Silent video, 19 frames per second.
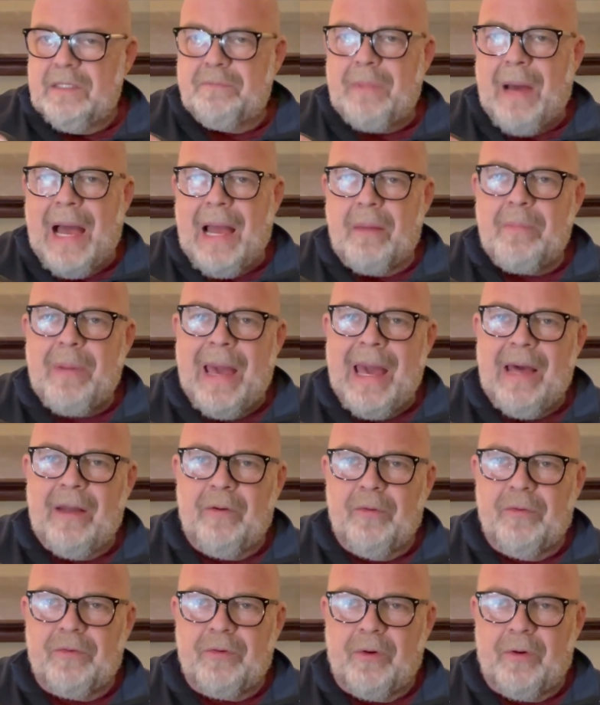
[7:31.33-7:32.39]
back
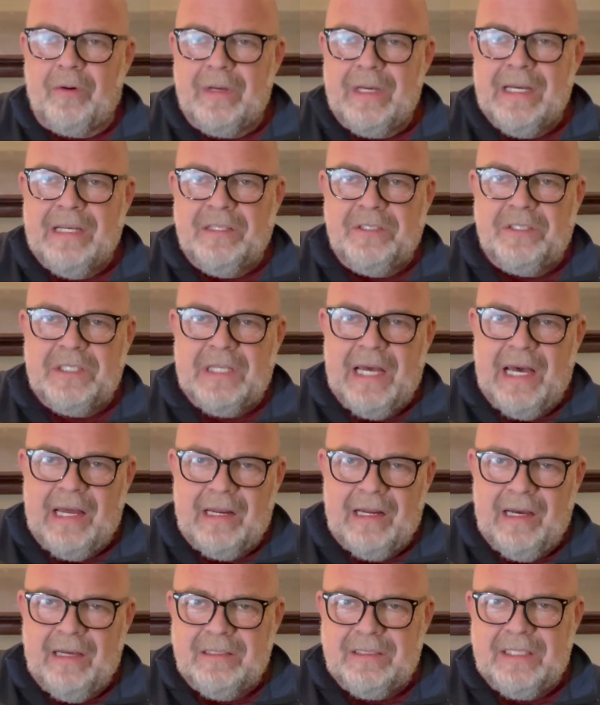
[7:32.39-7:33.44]
panels are inset.
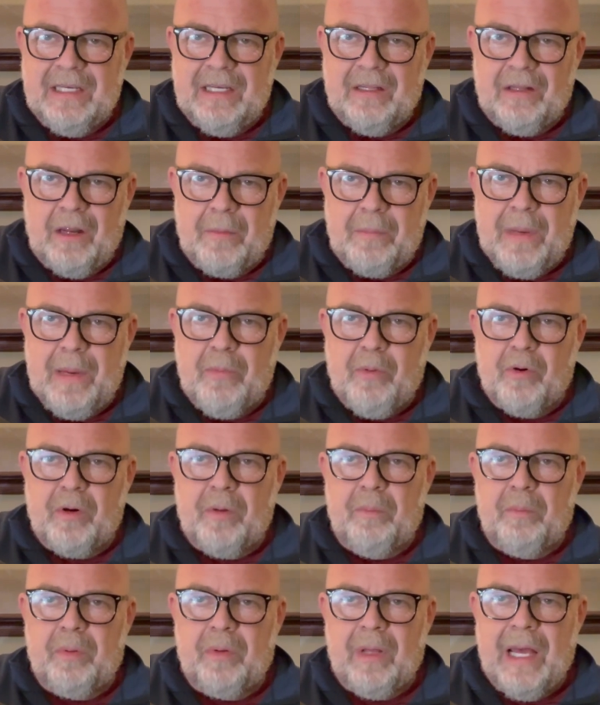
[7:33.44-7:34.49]
I see a lot of people
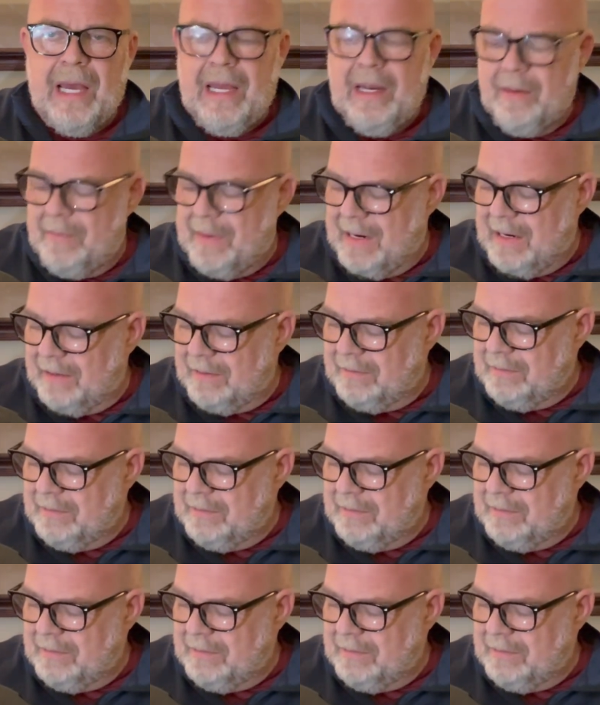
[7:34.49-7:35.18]
complain about